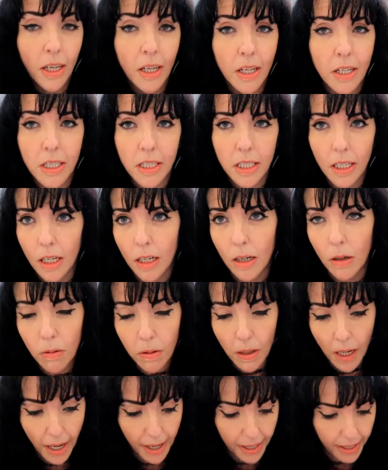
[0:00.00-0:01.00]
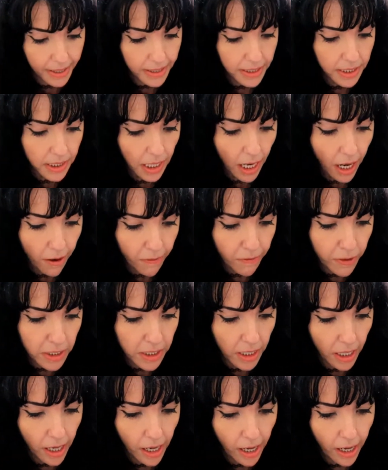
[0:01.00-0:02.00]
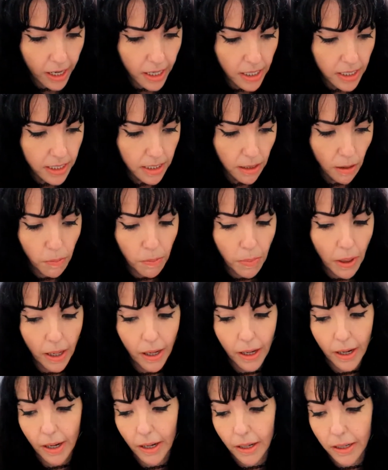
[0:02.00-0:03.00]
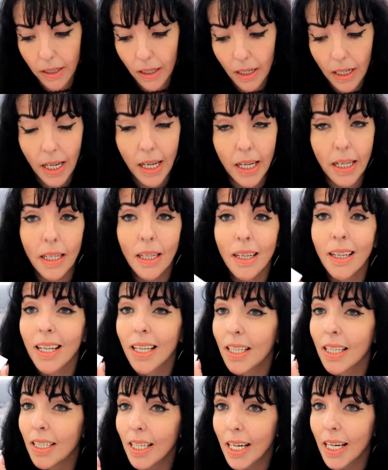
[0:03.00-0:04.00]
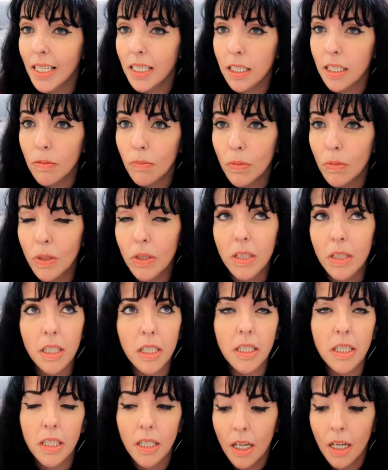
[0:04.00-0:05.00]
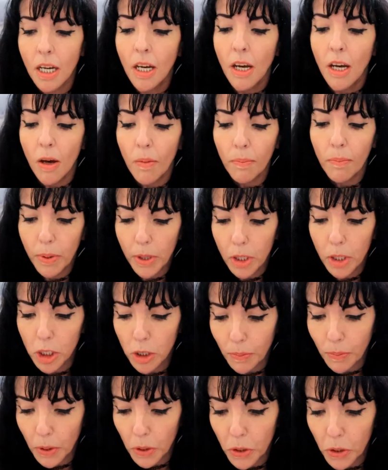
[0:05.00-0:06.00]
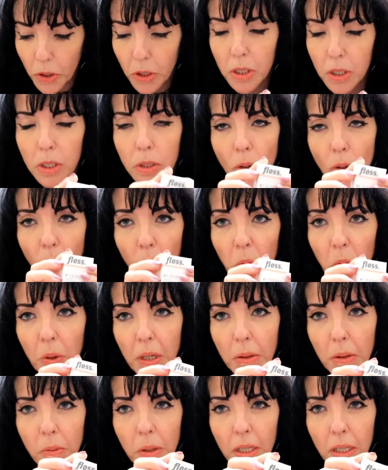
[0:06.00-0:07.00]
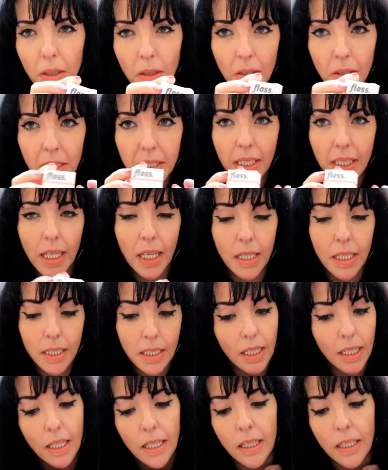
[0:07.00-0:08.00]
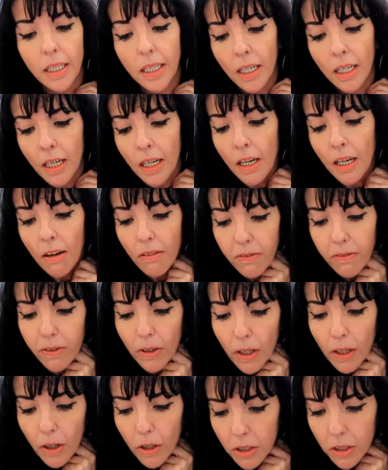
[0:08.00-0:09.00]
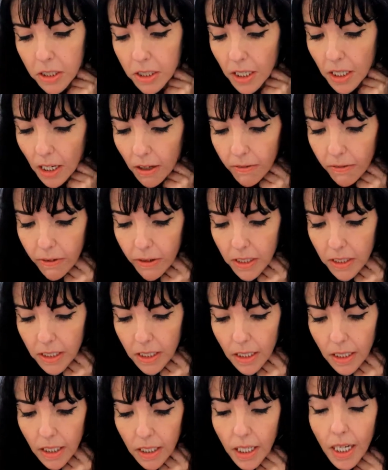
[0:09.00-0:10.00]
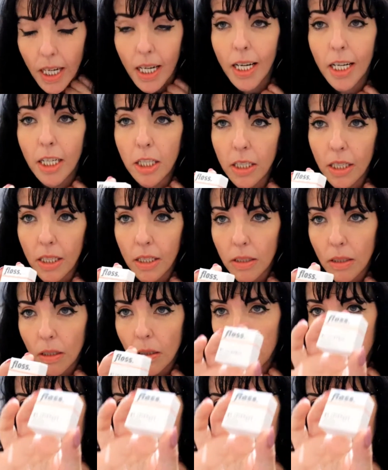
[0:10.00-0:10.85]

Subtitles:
So, as advertised by like last month's Birchbox, we were going to get a floss everyday eyeshadow.